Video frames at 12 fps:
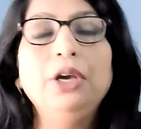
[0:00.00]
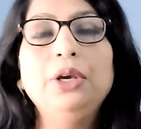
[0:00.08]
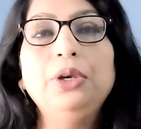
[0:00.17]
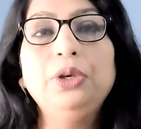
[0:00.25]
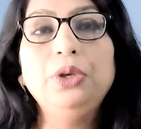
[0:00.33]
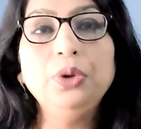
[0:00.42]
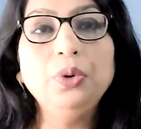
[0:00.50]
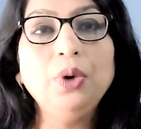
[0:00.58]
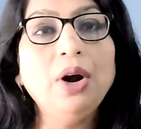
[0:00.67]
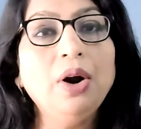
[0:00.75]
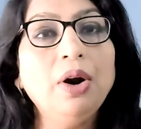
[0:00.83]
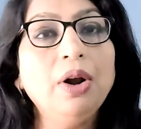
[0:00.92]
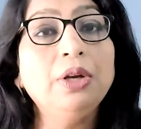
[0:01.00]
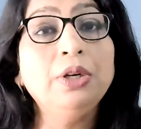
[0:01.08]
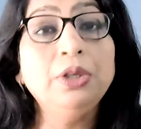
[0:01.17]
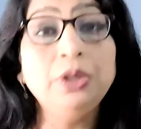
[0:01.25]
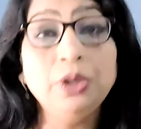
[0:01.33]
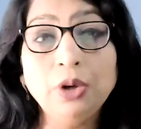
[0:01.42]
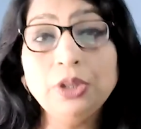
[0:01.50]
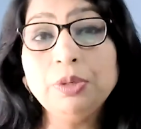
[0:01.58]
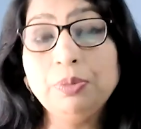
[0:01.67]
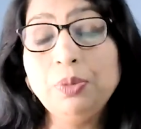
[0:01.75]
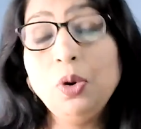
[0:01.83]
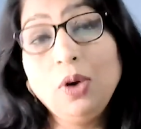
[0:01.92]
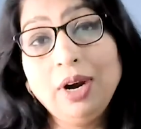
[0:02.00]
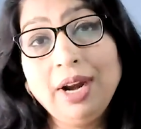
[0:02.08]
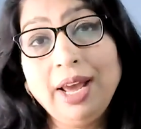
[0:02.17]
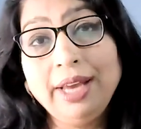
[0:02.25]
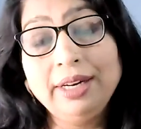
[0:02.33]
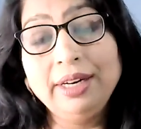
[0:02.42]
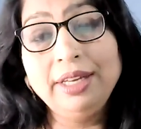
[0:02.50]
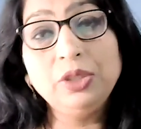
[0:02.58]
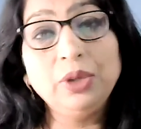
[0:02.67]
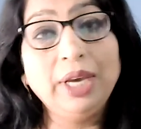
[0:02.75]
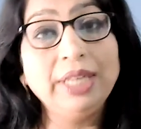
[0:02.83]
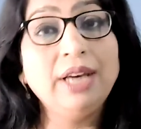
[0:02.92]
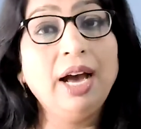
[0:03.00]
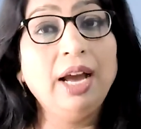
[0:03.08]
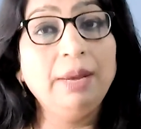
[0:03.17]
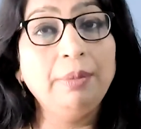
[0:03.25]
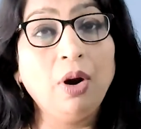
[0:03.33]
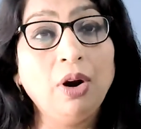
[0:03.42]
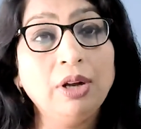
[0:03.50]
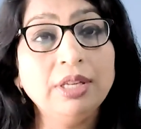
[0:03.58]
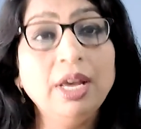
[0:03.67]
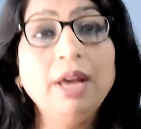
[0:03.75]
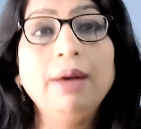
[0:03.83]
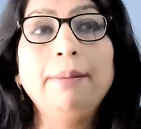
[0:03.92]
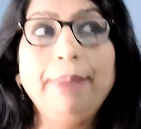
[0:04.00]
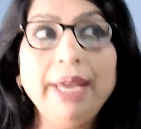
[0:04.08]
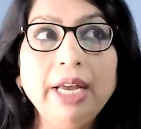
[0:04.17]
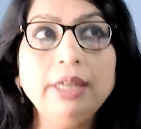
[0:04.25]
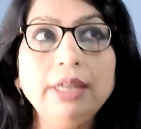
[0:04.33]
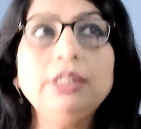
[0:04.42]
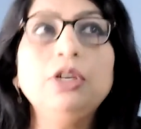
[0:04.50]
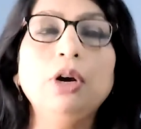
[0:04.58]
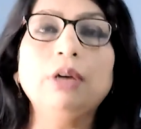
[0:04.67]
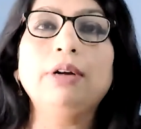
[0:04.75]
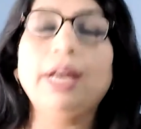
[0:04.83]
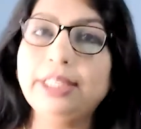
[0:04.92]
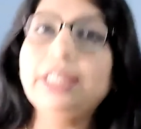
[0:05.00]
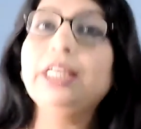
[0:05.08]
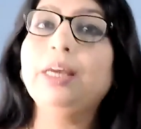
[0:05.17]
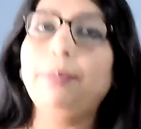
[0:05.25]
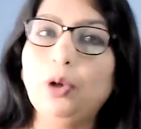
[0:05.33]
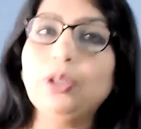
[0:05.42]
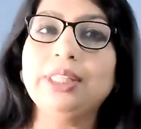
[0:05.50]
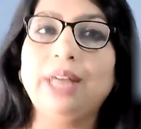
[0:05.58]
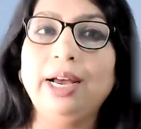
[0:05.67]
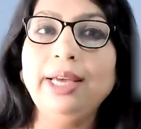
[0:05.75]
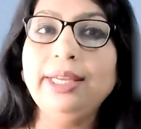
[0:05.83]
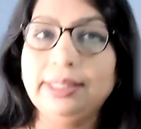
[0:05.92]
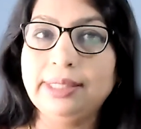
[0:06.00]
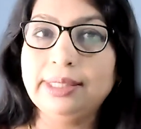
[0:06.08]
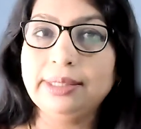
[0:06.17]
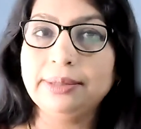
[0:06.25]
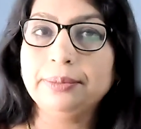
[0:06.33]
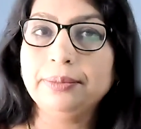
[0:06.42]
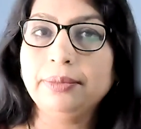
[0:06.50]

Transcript: You are not more likely to get high marks because you are writing about science.